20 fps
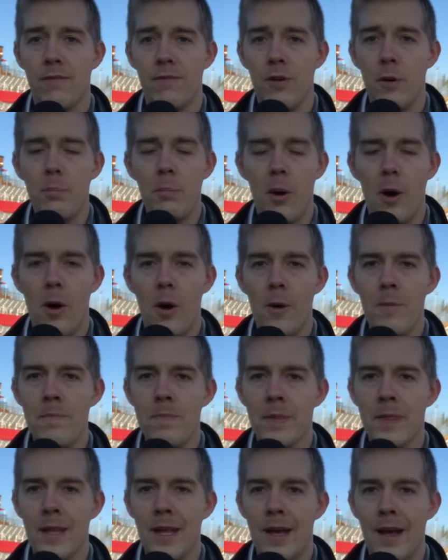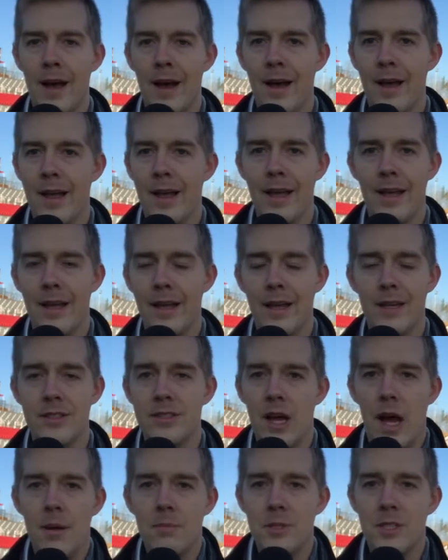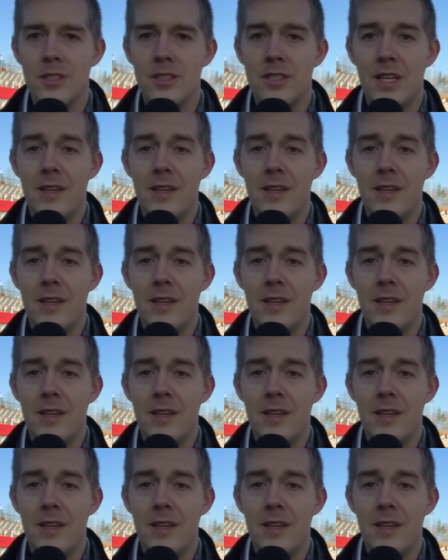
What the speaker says: football. And Thompson's